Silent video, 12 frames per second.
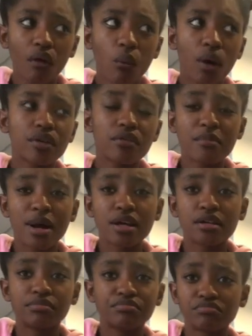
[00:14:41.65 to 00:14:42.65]
one of my
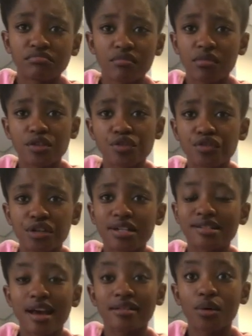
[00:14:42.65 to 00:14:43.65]

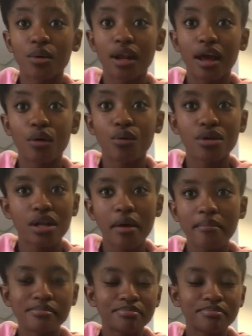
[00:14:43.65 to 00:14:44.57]
students, and they were like, Kuhle,